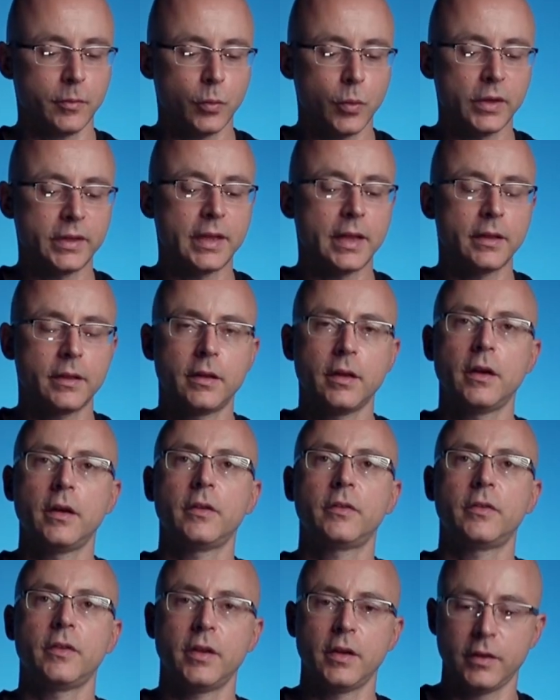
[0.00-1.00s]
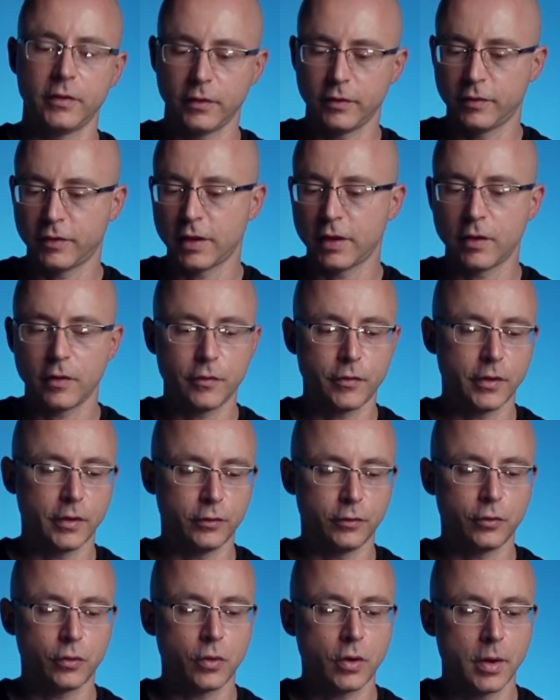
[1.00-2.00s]
what that does is, instead of
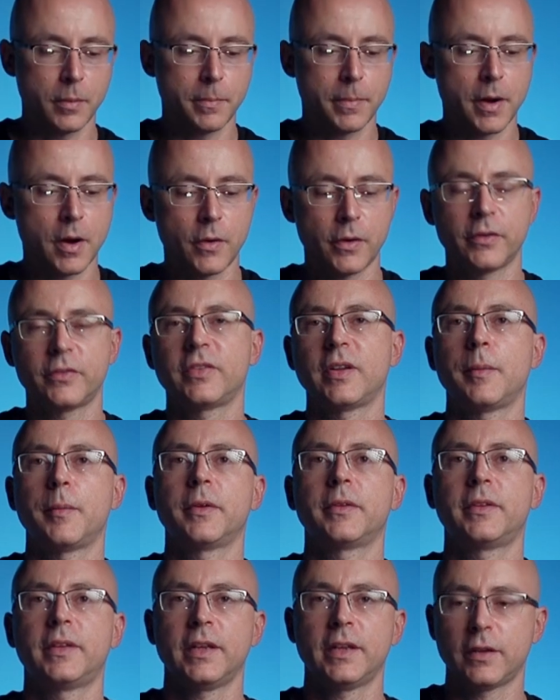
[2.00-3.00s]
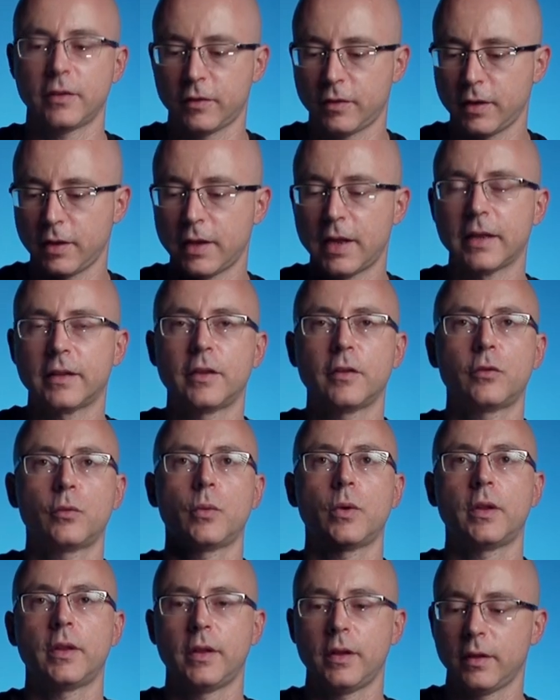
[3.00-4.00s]
drawing power simultaneously like this
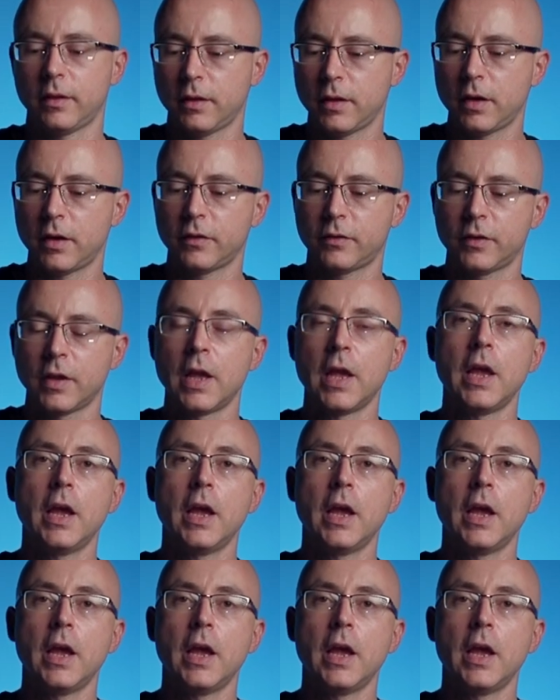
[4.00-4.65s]
one here does,